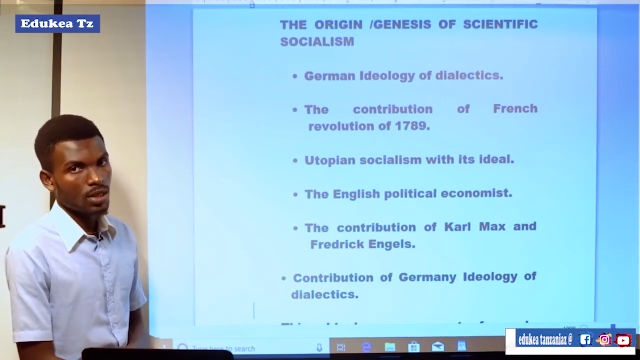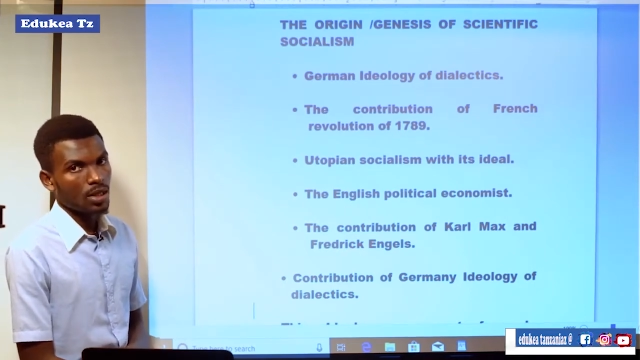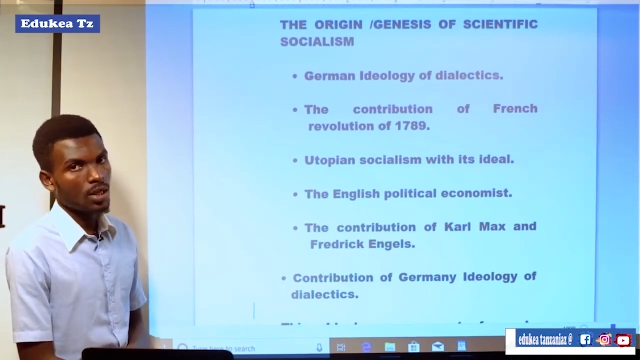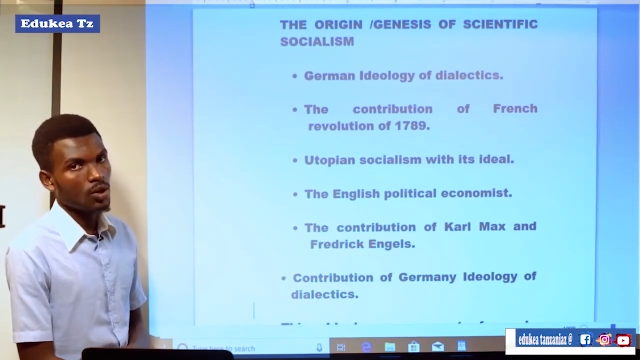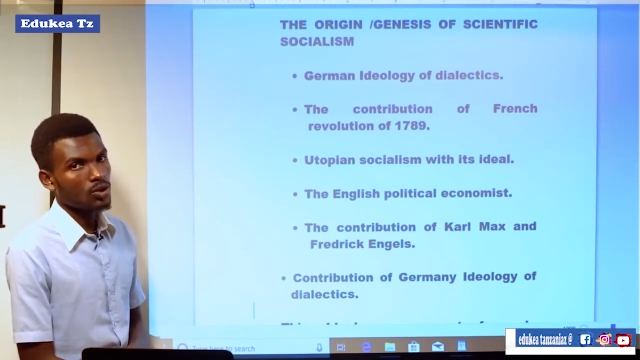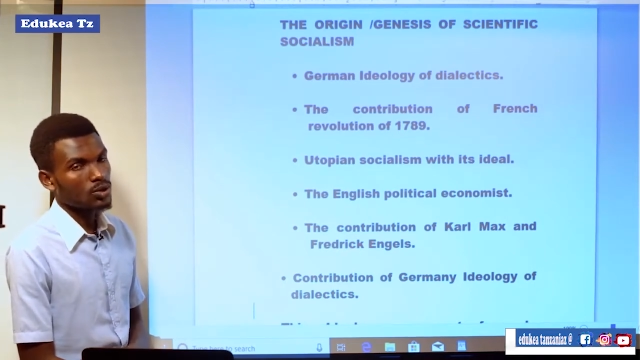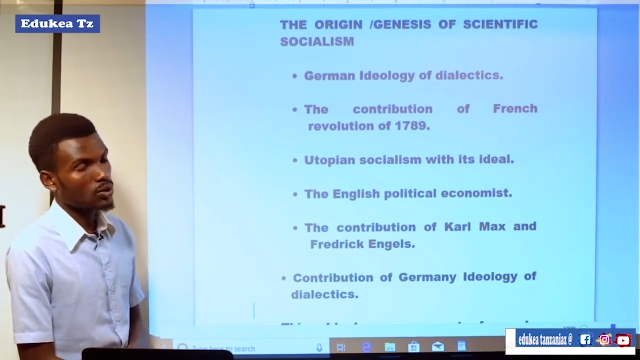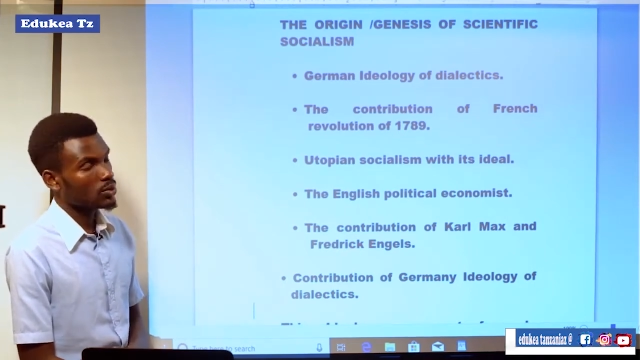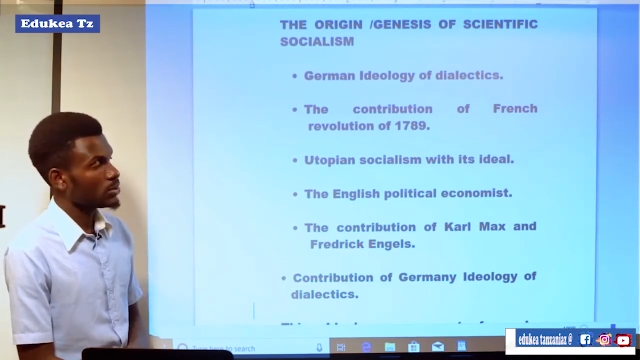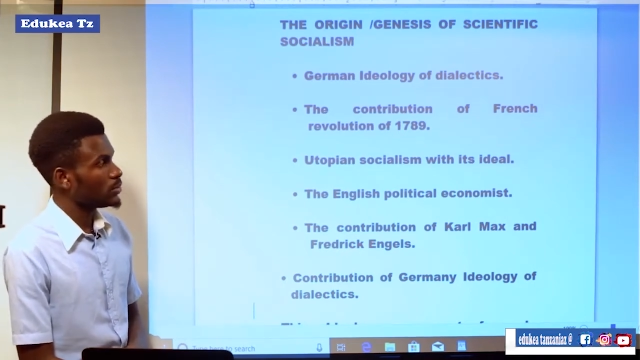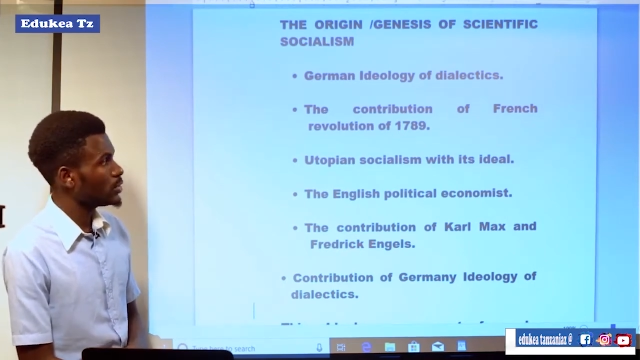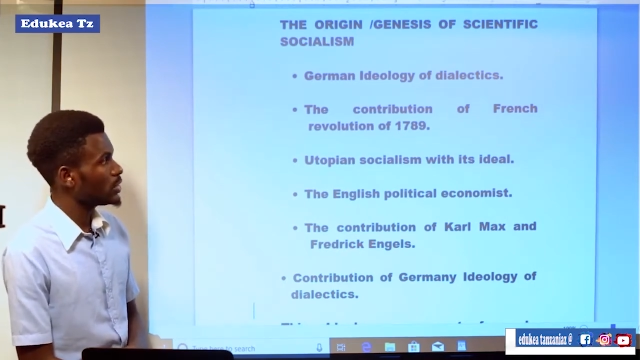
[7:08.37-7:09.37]
also
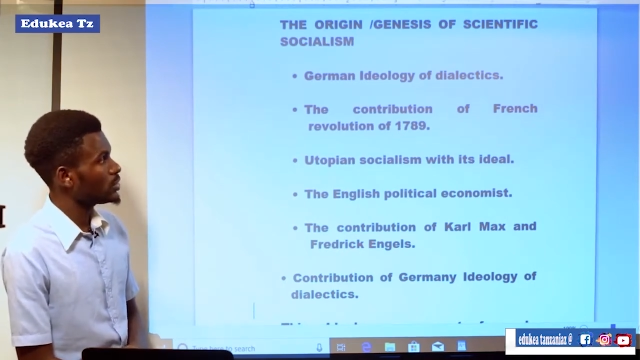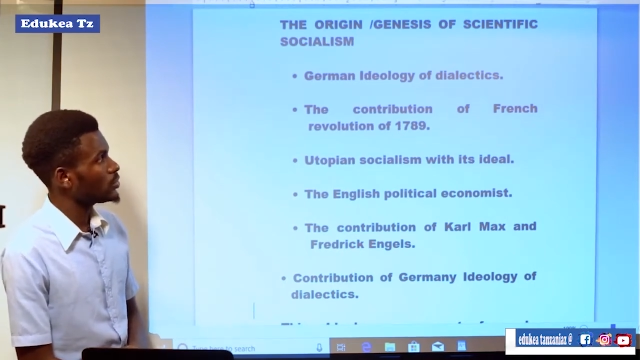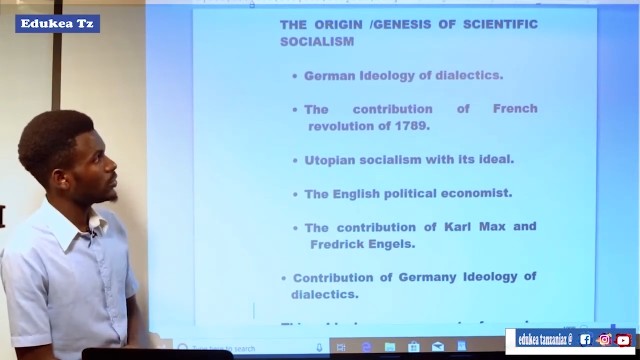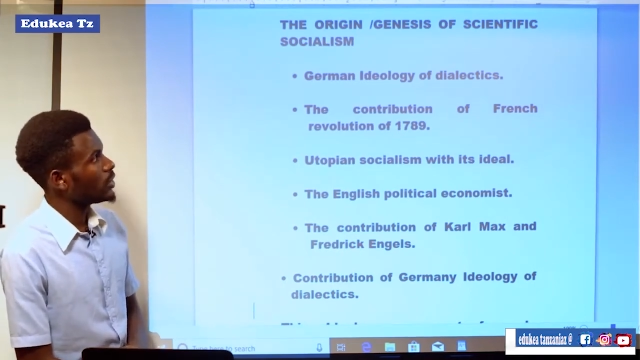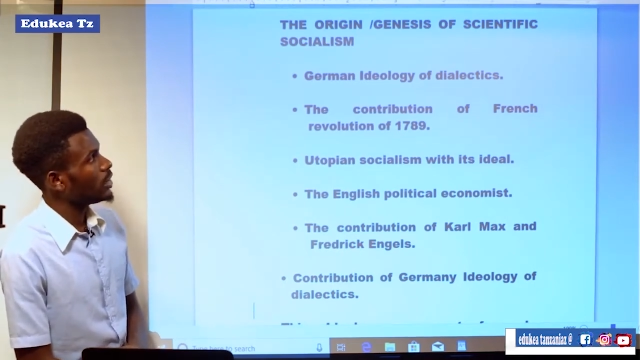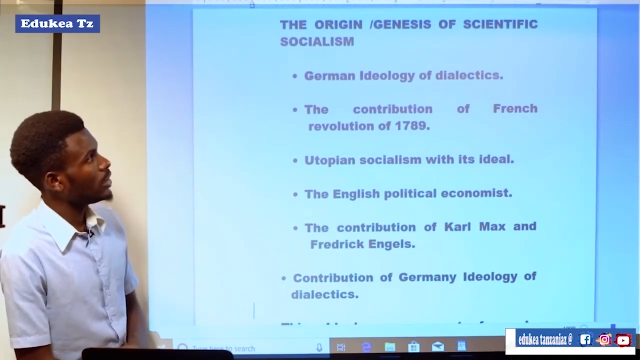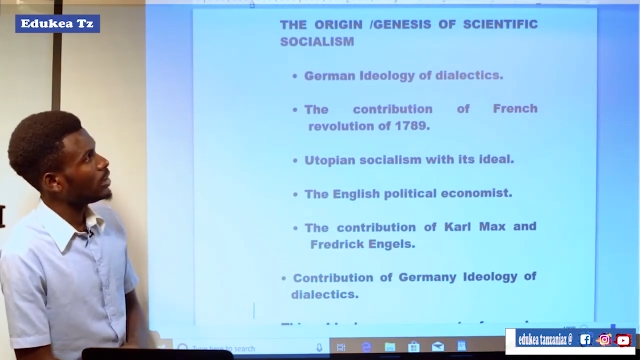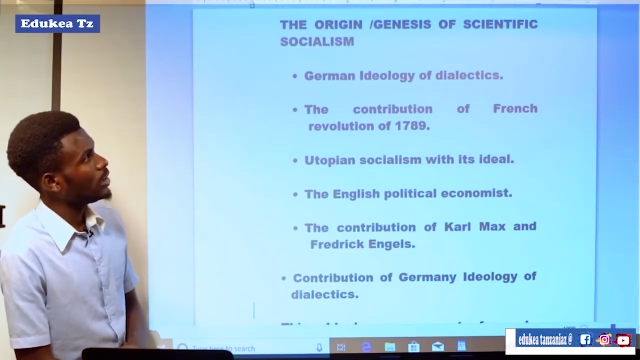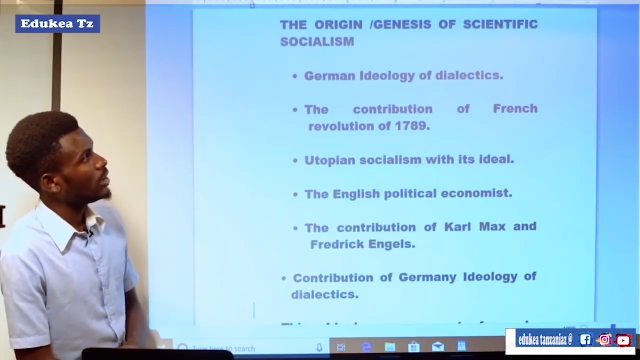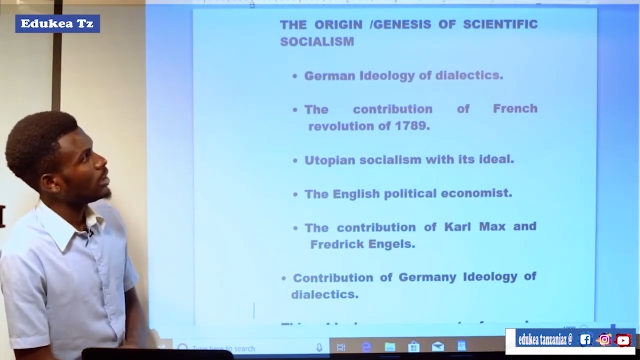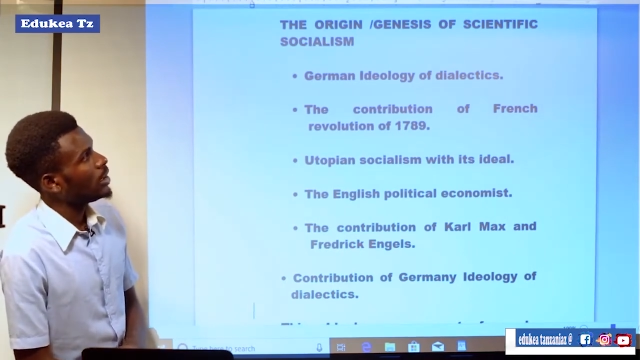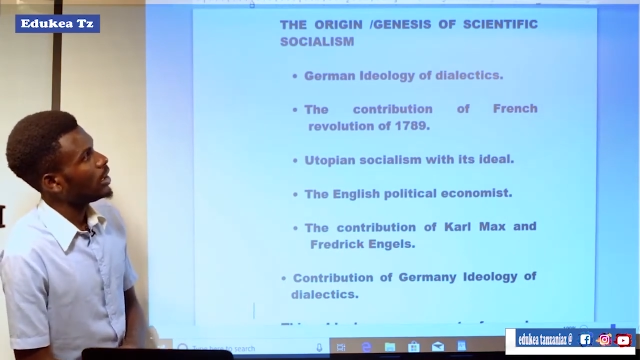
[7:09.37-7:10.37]
contributed to the
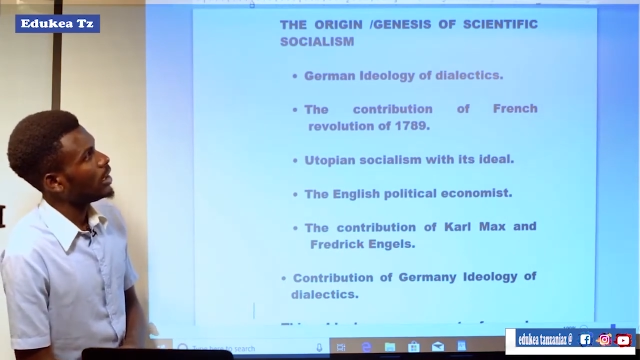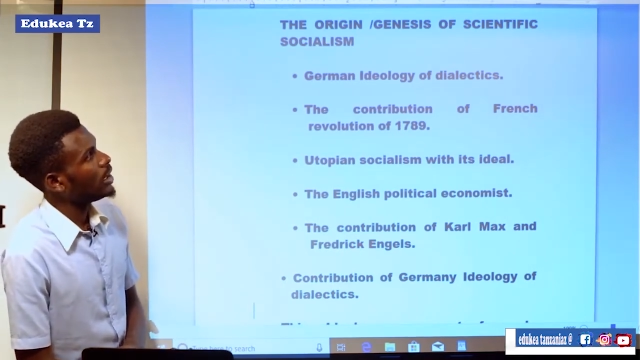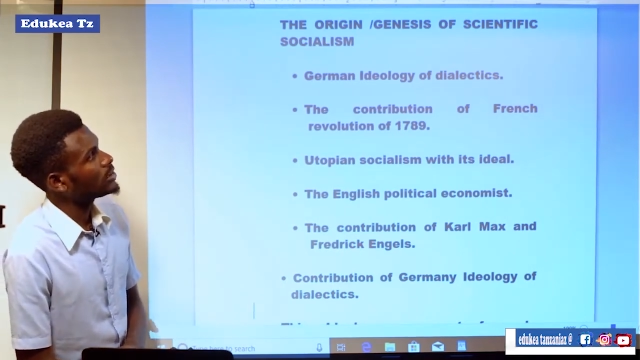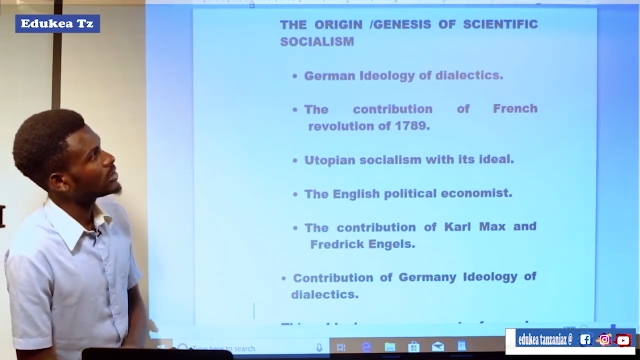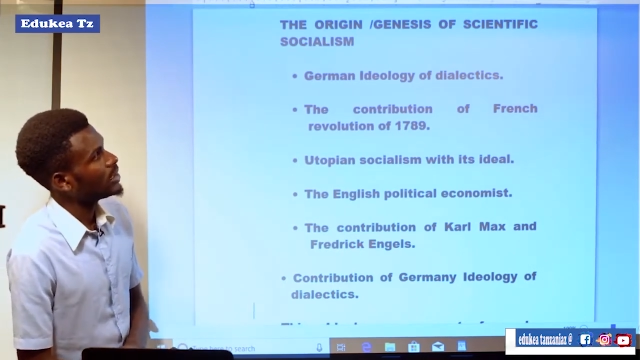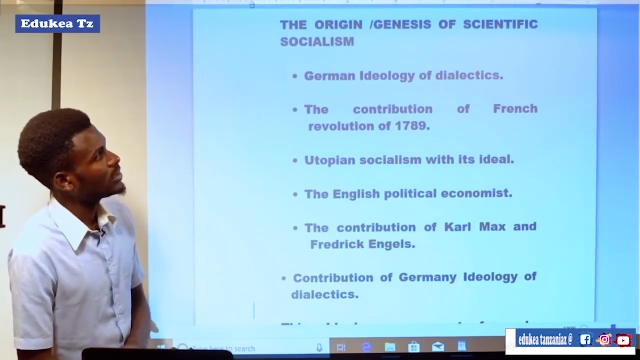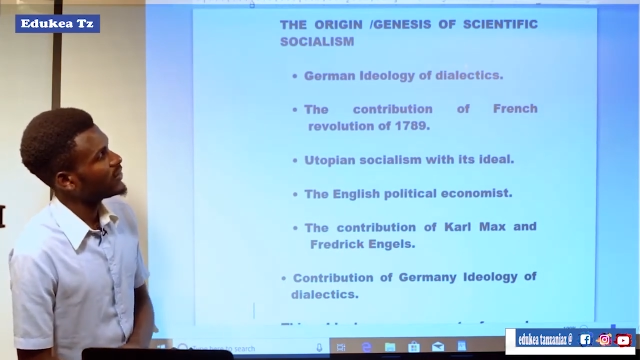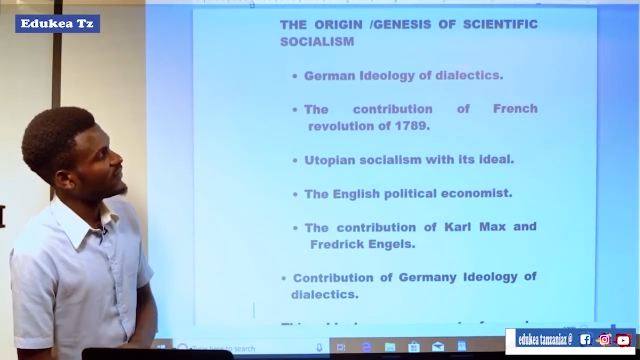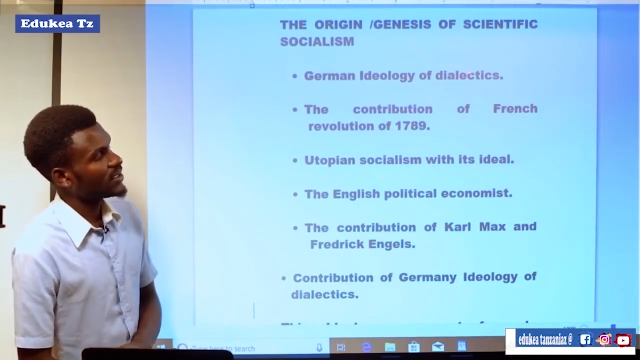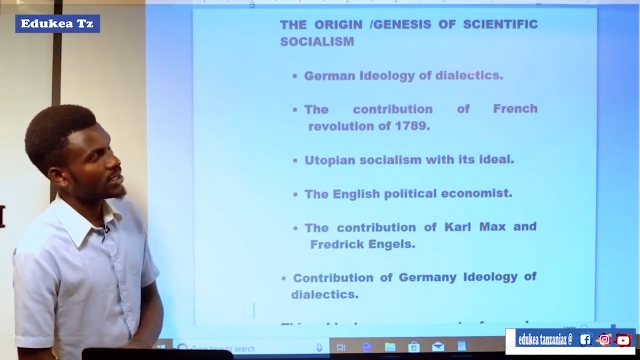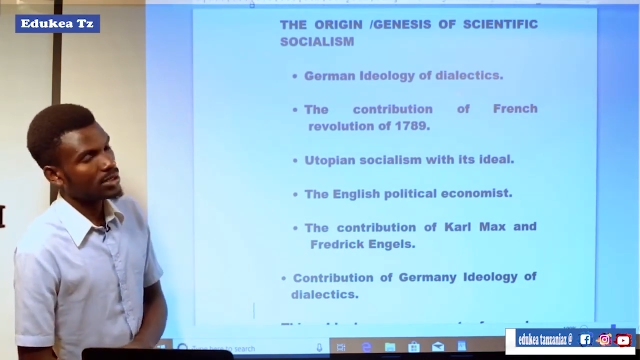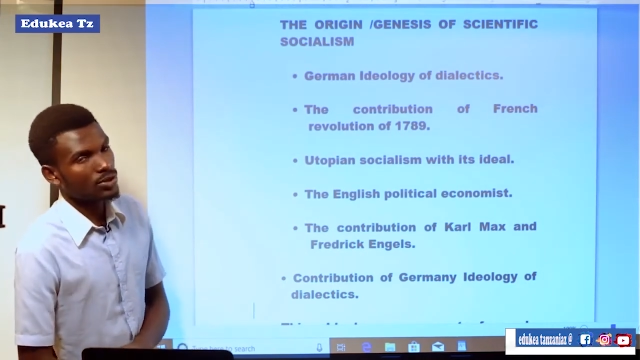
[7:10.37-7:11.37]

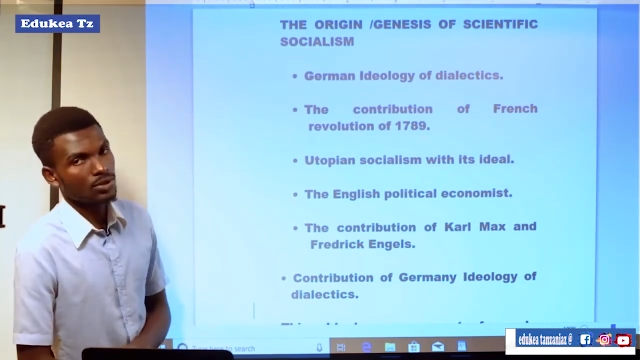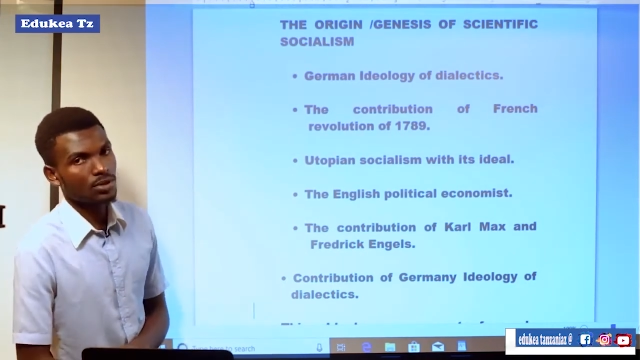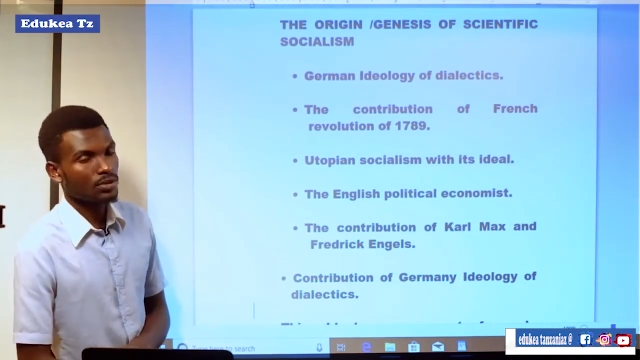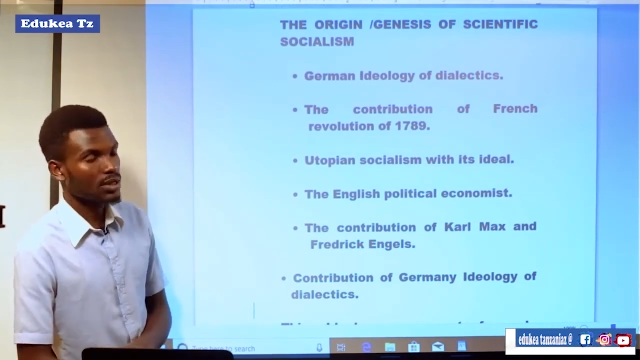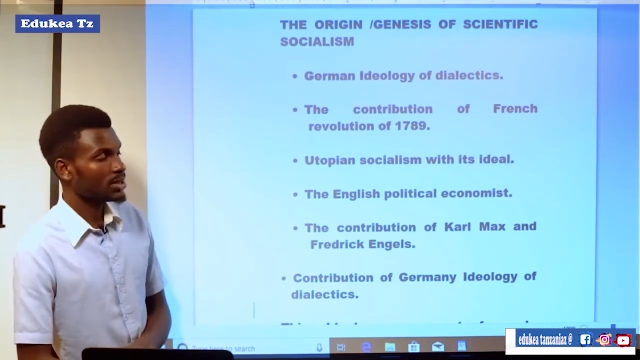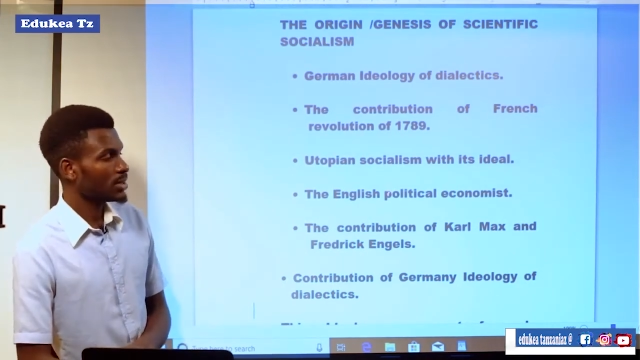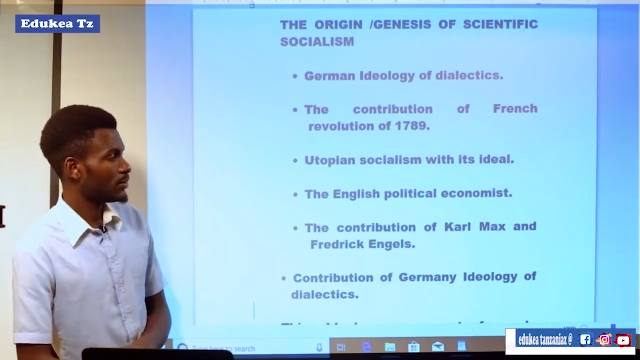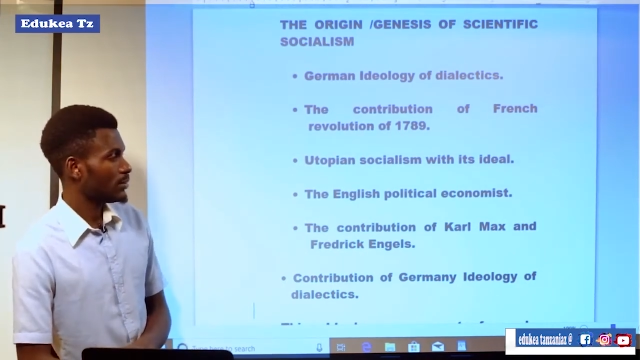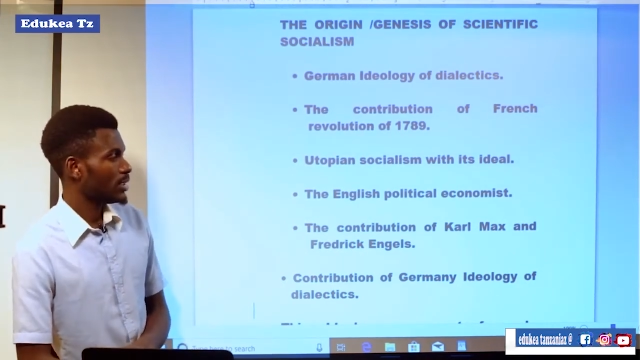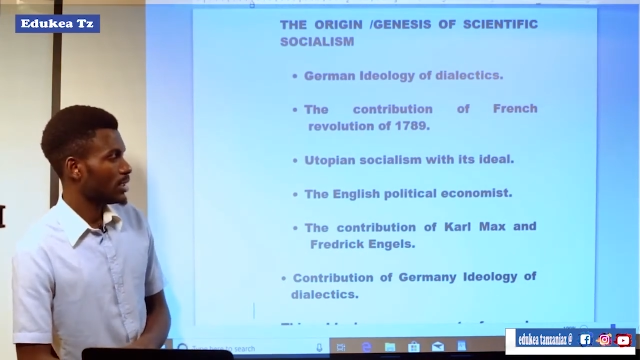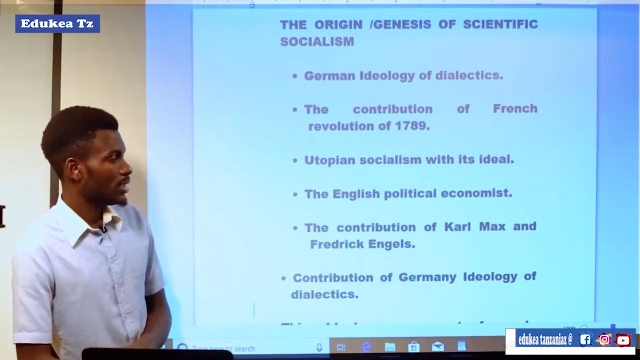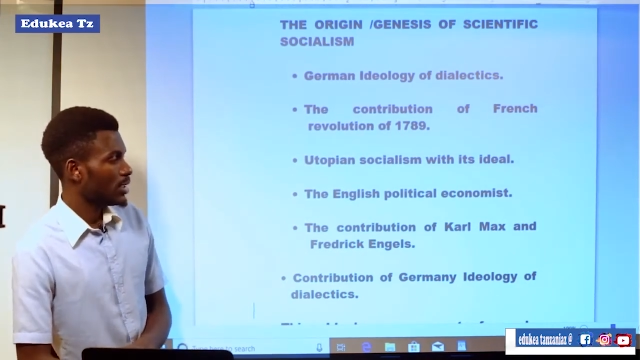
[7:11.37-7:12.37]
scientific socialism.